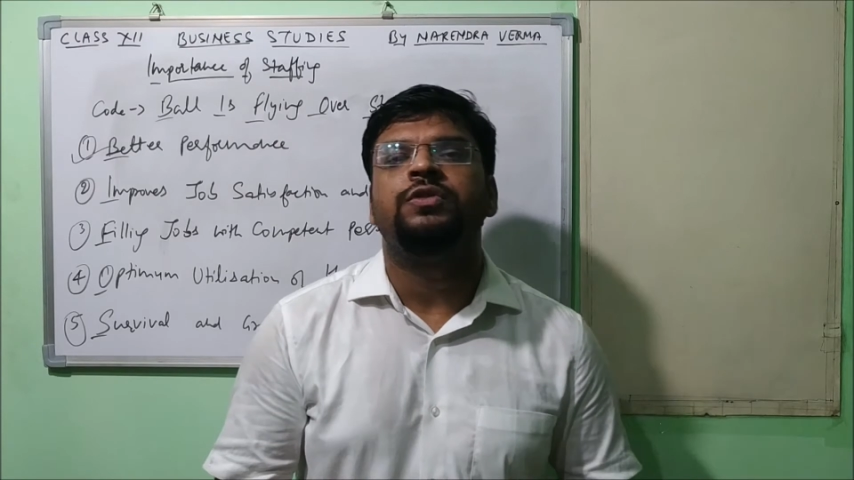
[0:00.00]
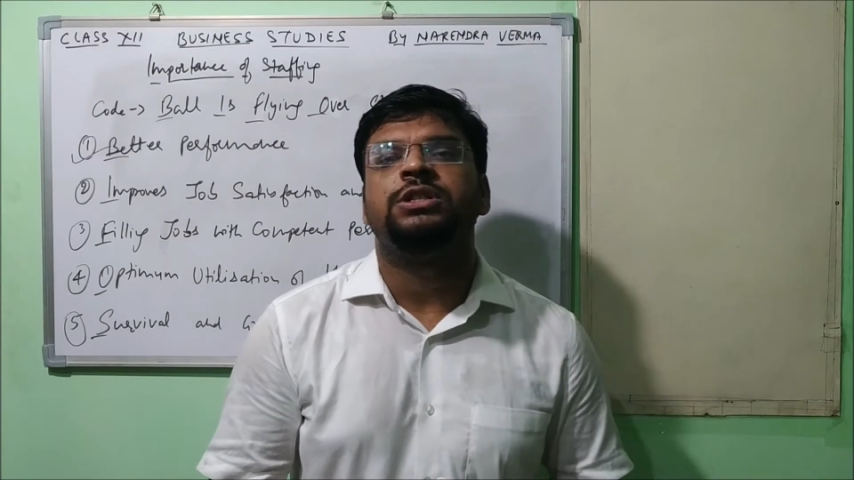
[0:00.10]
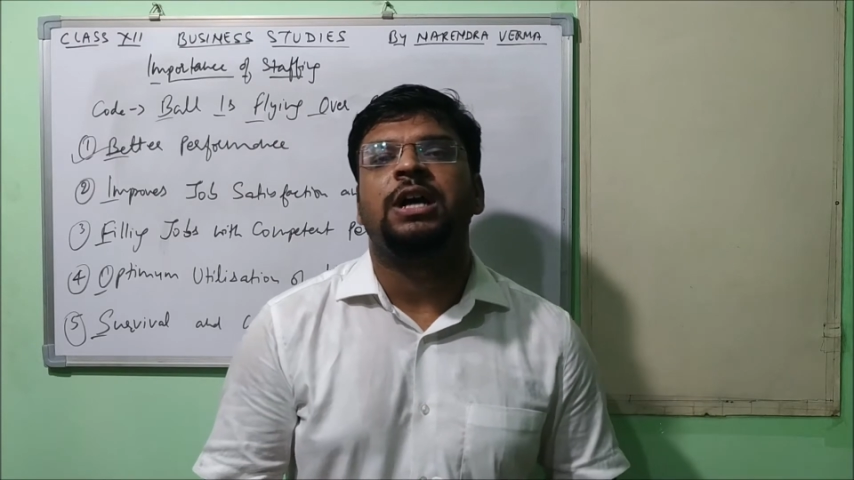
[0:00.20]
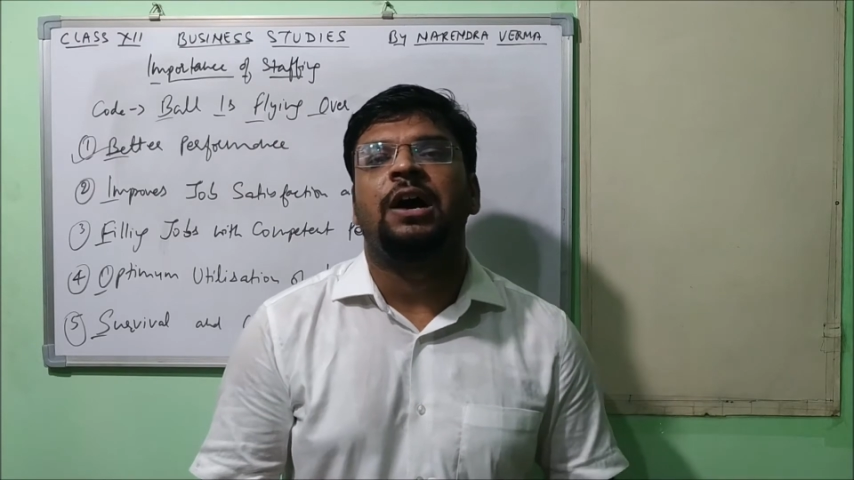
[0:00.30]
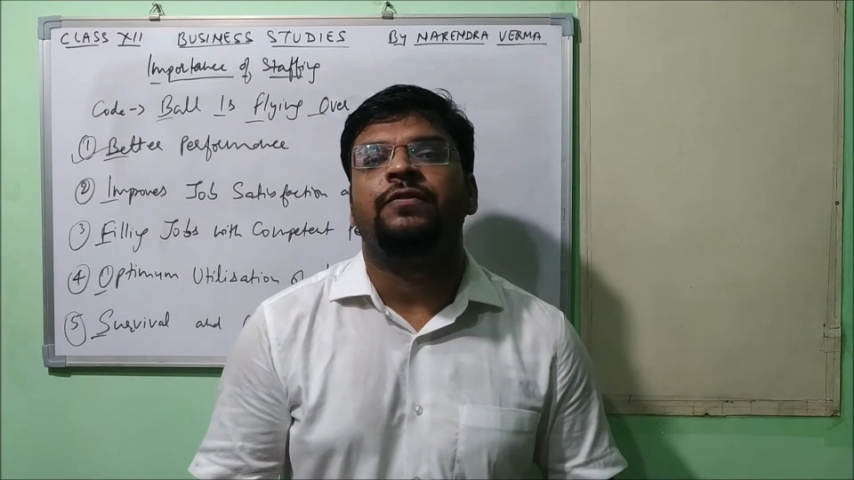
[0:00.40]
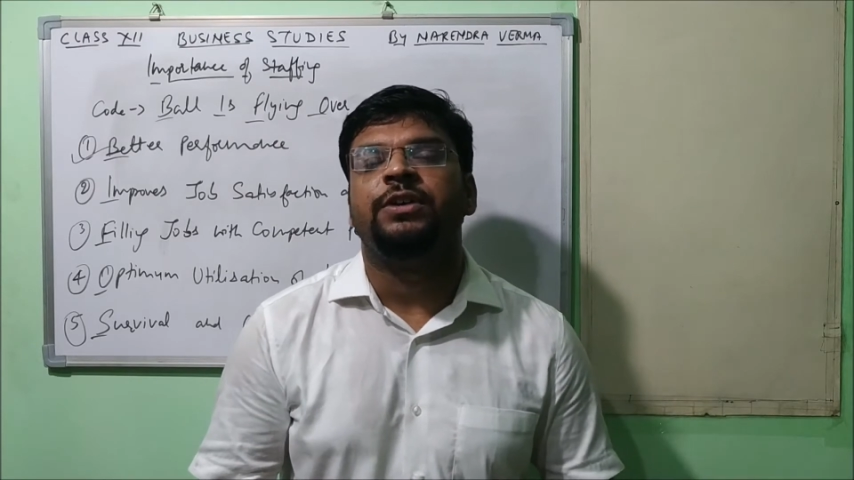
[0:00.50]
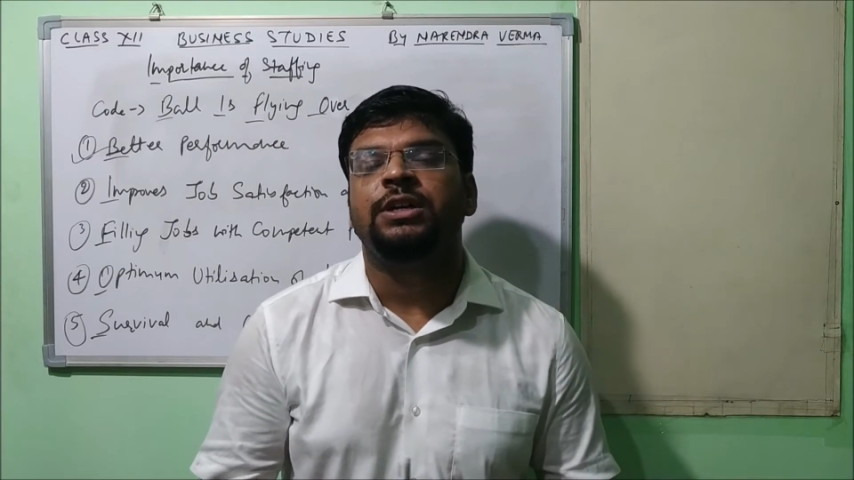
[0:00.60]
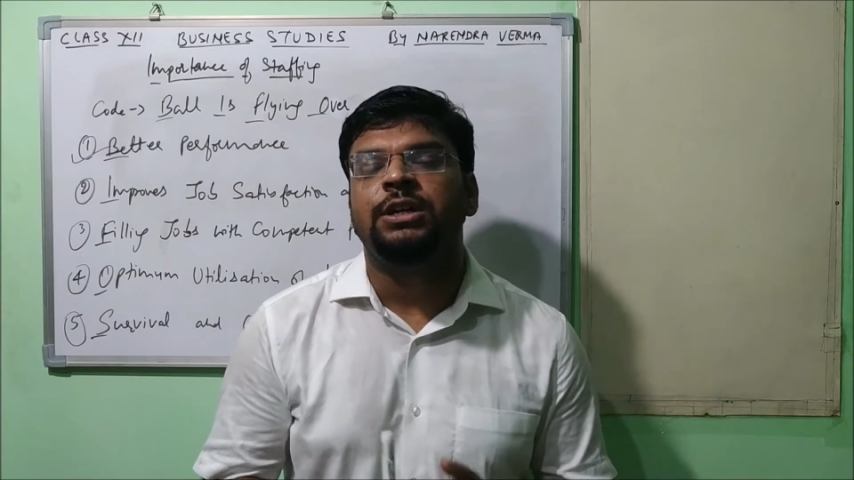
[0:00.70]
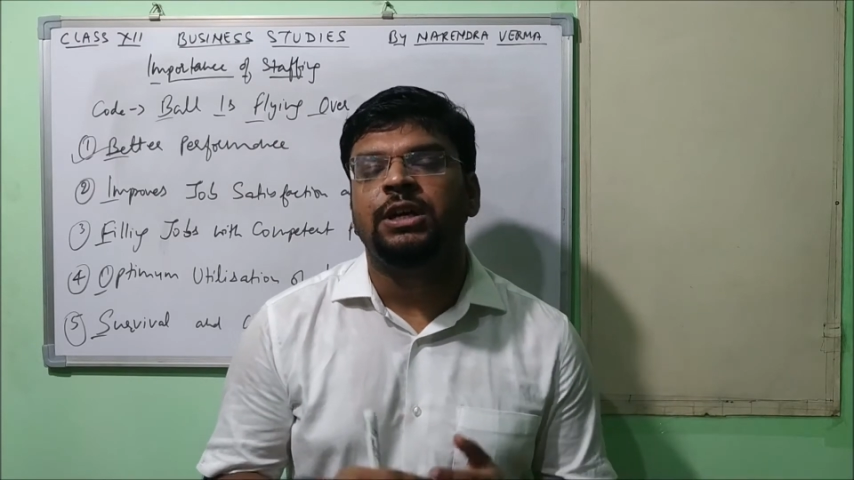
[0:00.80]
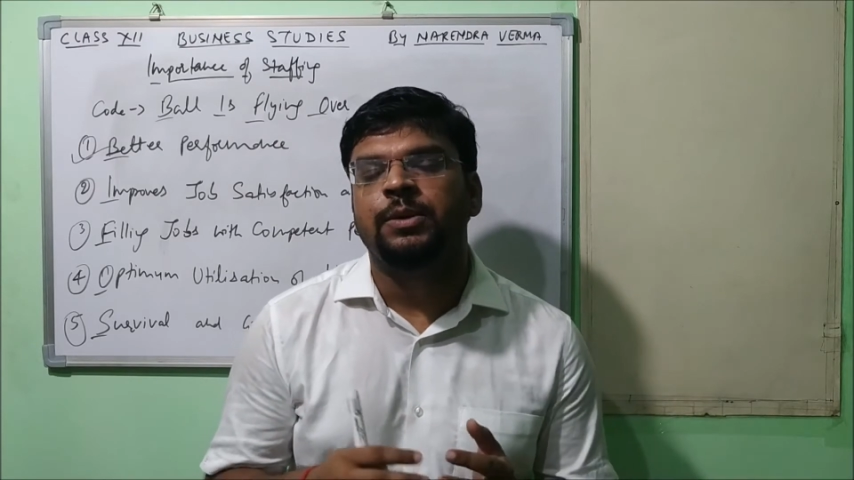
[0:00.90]

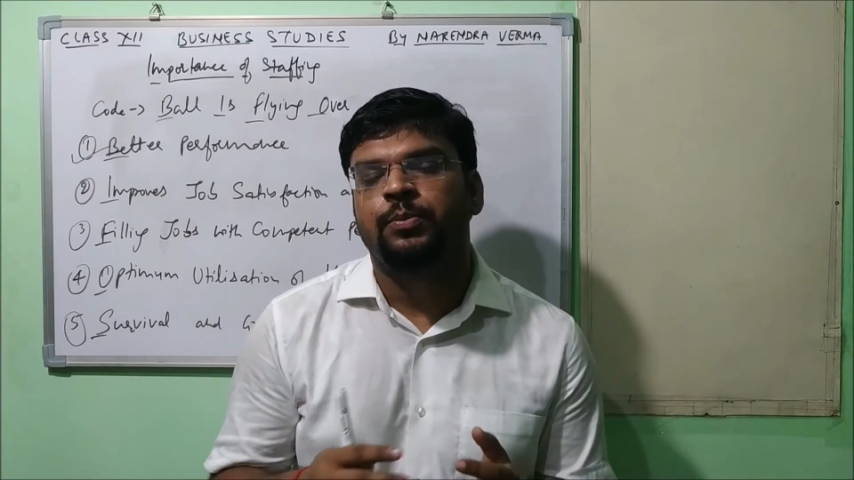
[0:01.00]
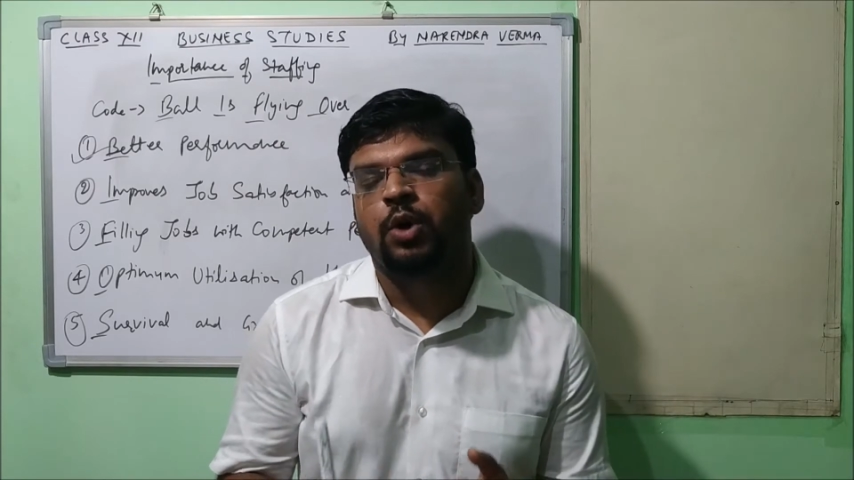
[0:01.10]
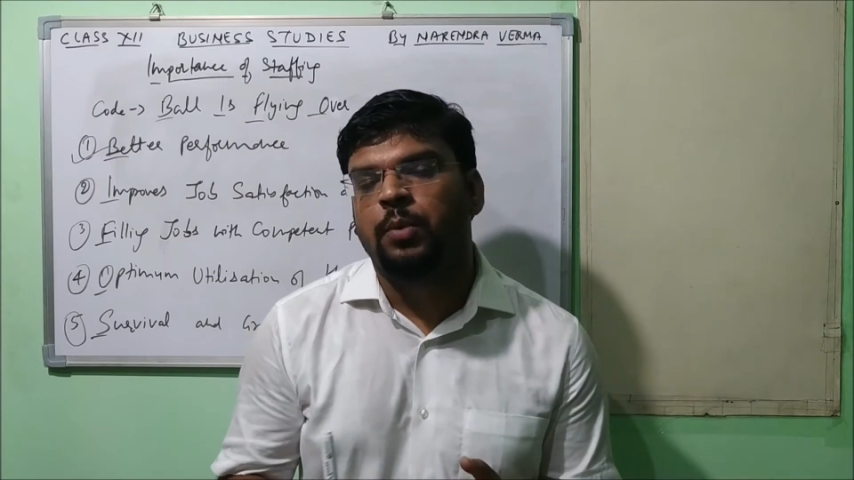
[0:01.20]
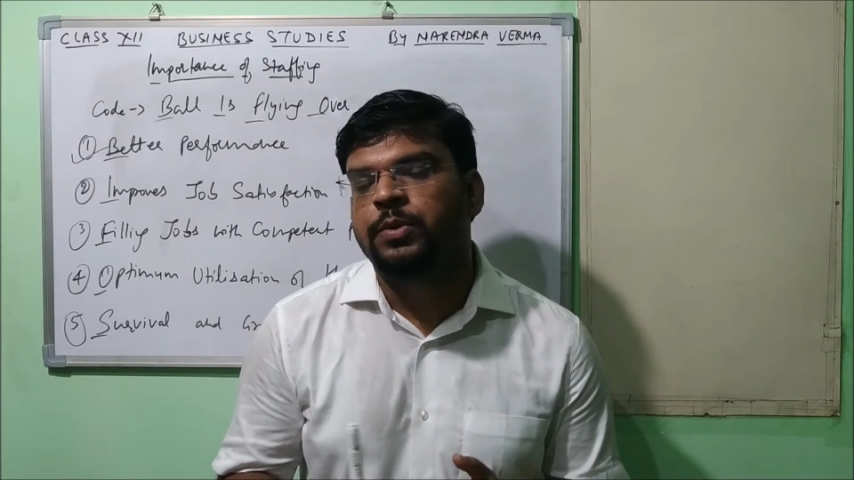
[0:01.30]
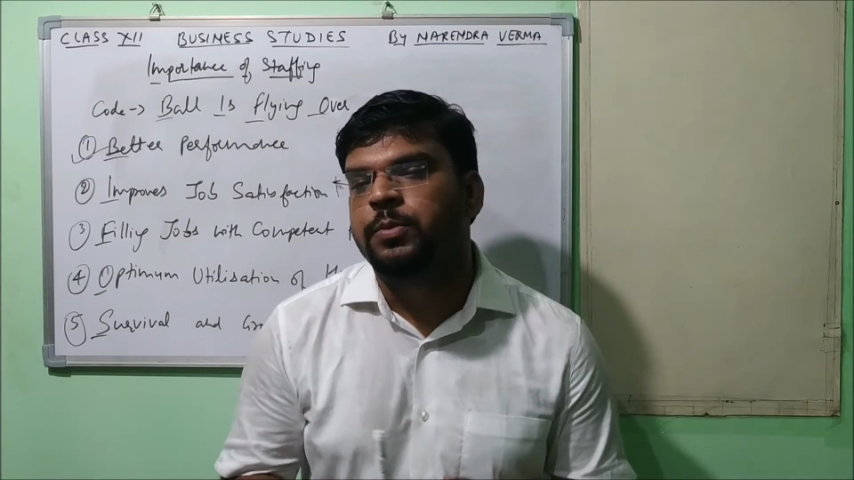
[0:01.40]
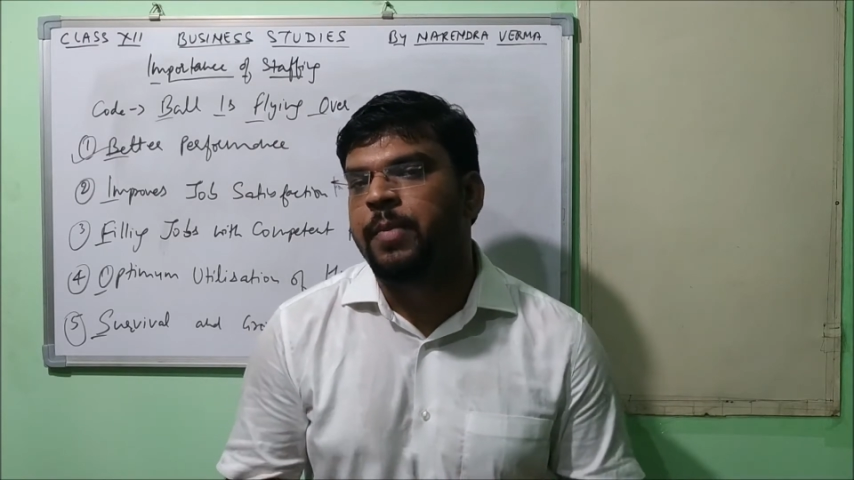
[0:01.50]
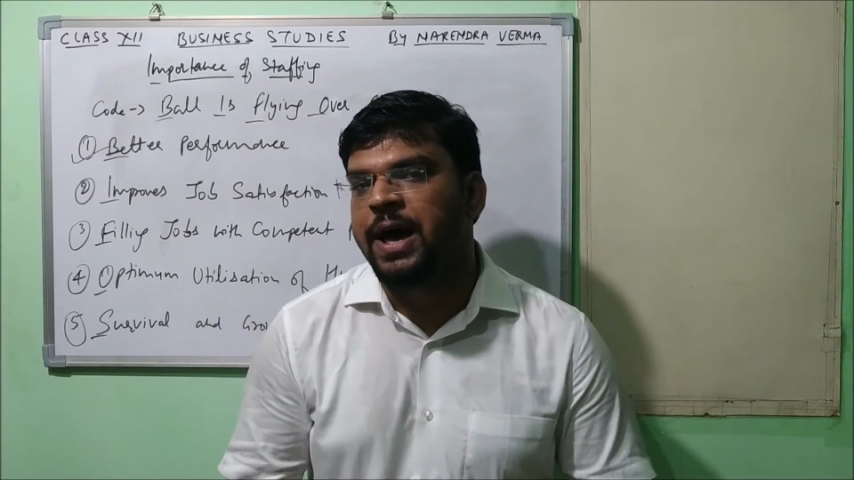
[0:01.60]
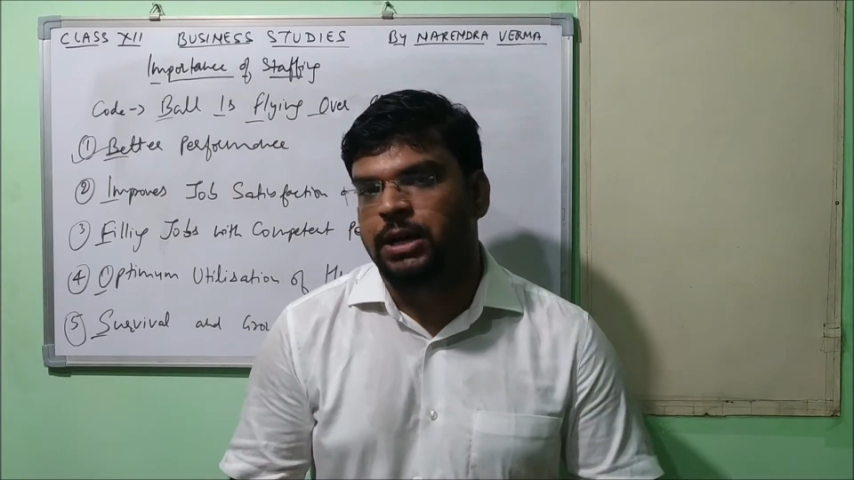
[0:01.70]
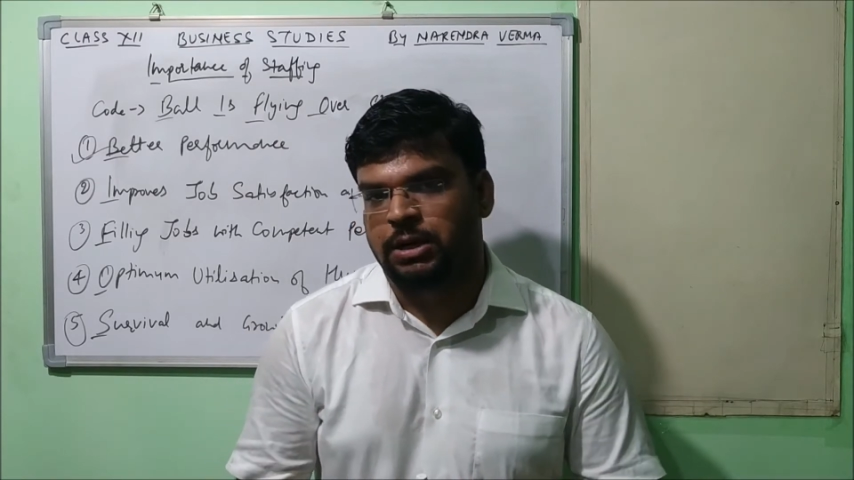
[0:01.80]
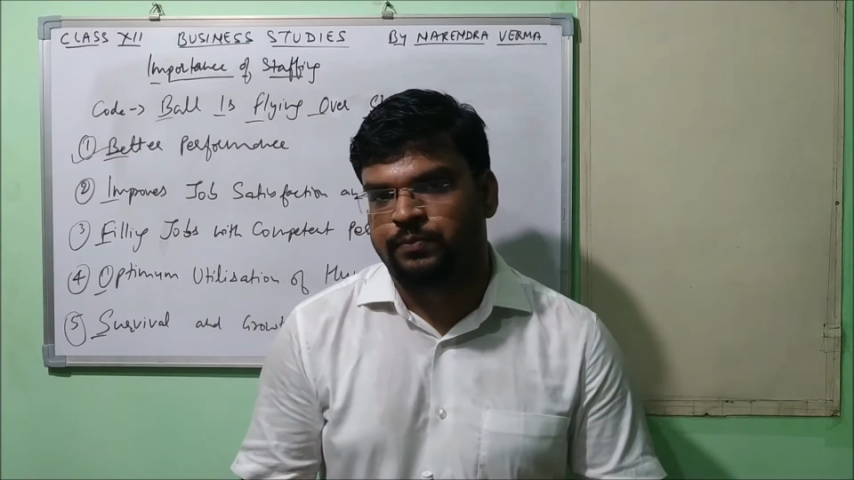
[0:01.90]
staffing in a proper
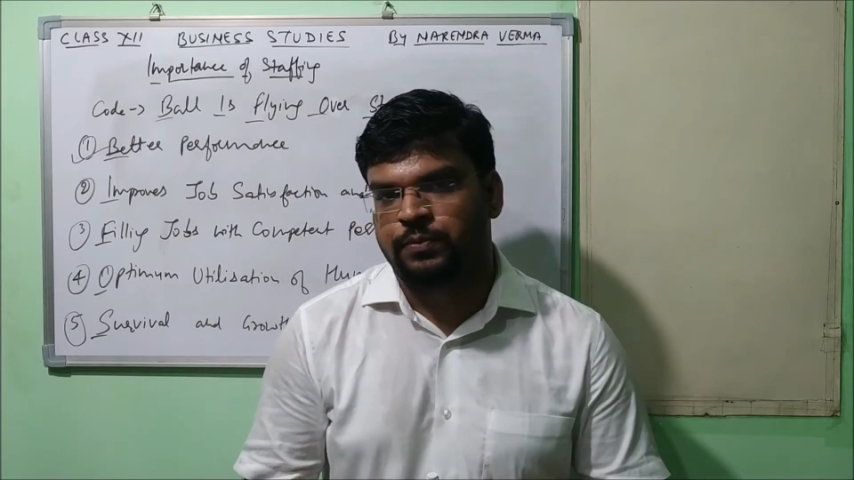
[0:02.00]
manner?